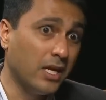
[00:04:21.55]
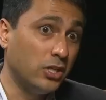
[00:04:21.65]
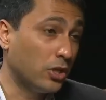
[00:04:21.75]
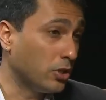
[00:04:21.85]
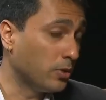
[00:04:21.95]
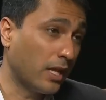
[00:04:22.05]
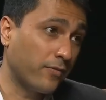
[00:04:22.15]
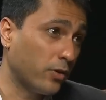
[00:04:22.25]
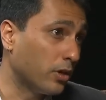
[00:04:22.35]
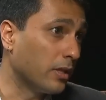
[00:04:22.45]
you can do that
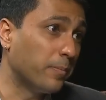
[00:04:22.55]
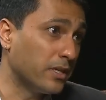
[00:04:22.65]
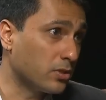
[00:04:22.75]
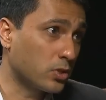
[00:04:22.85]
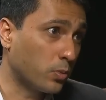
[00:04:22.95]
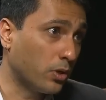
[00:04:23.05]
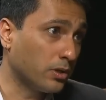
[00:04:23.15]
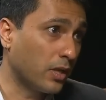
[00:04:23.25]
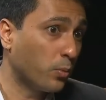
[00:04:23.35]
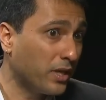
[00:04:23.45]
if you're in the business
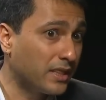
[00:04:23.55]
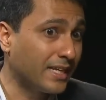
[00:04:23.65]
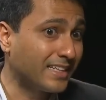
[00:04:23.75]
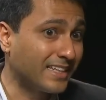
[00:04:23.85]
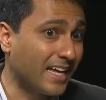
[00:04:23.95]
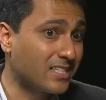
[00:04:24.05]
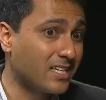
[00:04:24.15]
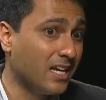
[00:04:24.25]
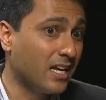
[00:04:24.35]
world. And we think that that's